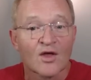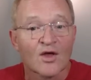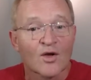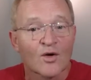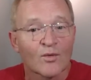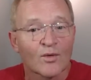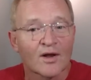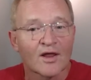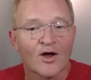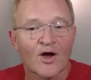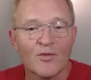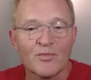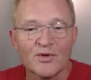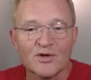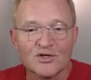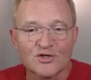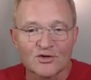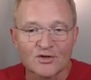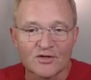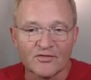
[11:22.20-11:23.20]
Well, I hope you
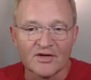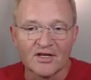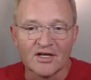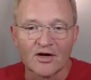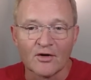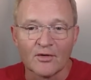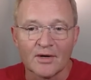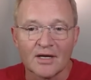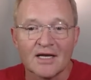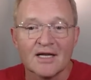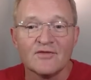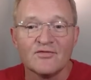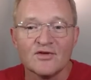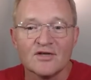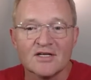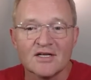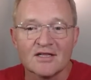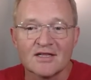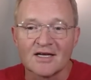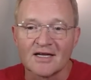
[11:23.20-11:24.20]
enjoyed the video, and if you
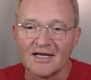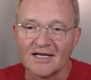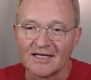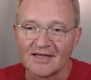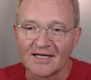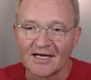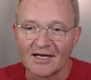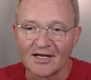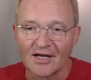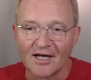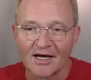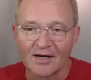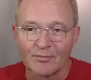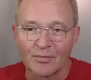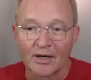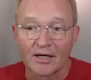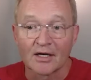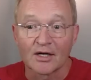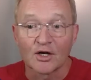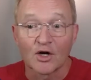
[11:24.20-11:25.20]
did, then hit that like
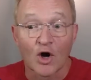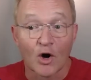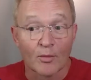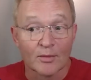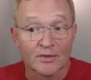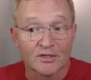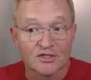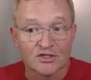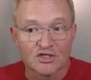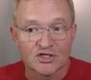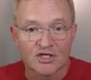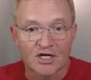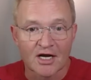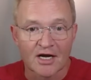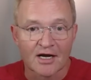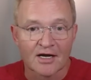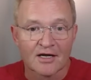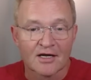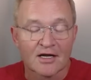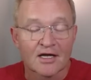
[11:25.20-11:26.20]
button, comment and
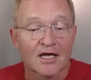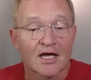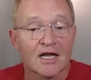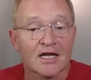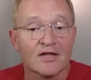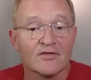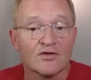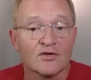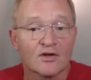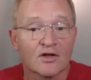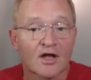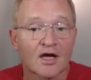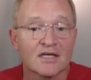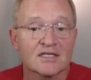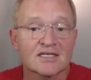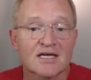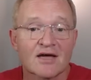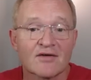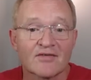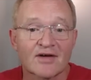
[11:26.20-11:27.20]
share. And if you'd like
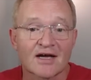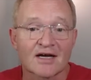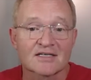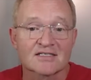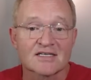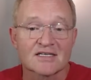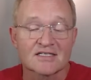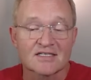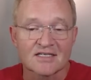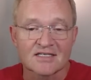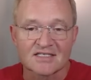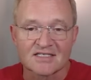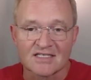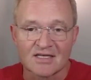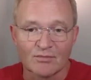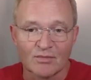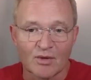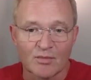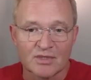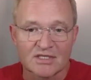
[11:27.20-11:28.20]
to have access to
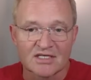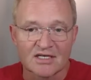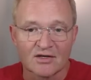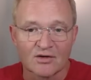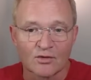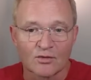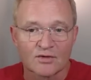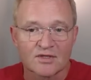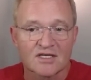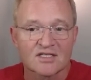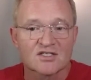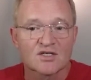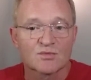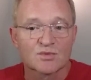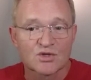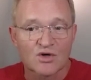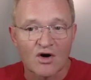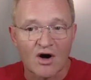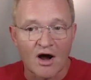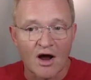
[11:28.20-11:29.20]
similar material, then
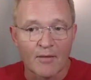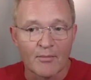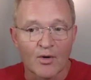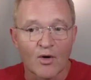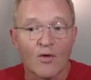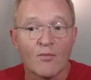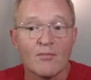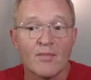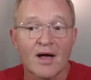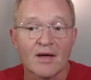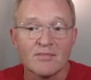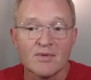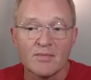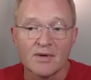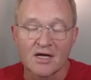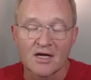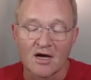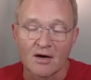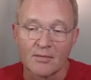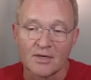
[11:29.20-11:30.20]
subscribe or maybe
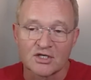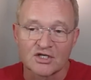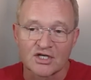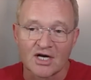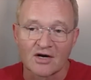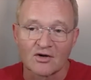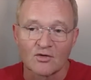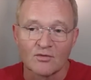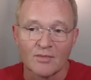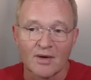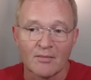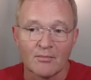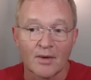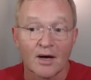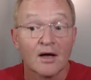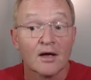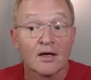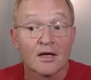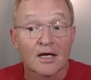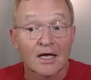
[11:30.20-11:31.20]
become a channel member
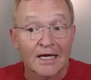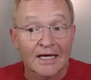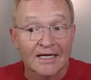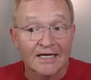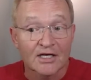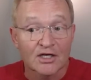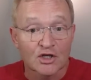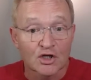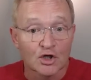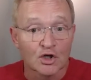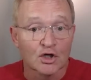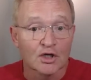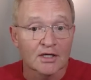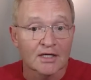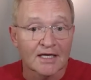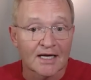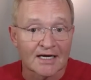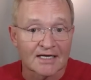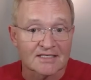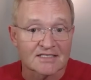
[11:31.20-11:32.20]
and get
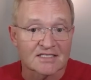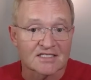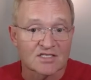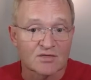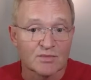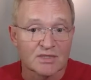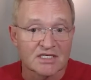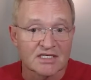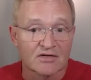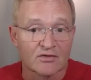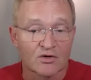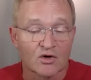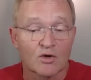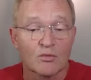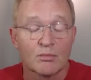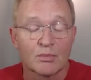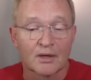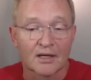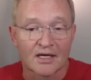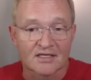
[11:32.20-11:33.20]
early access to
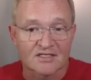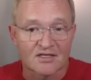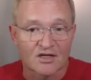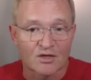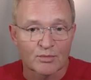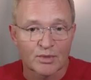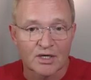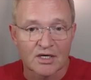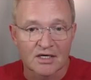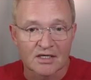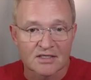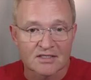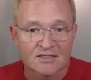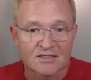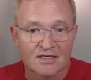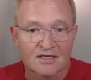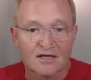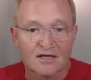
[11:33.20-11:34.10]
material plus other perks.